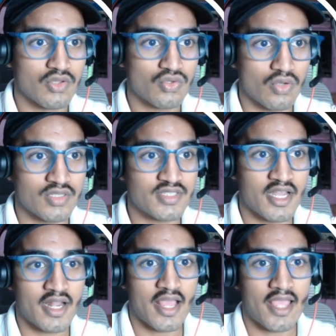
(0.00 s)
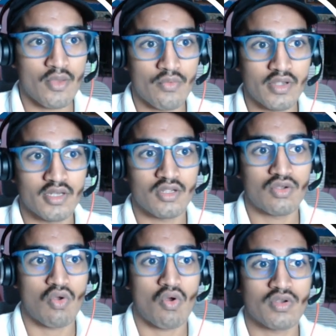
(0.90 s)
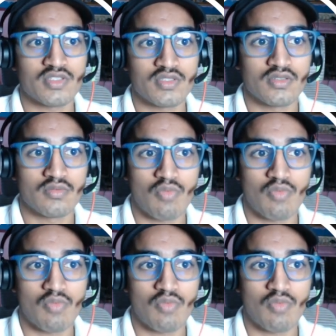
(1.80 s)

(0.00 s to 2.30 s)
So inside I have written a course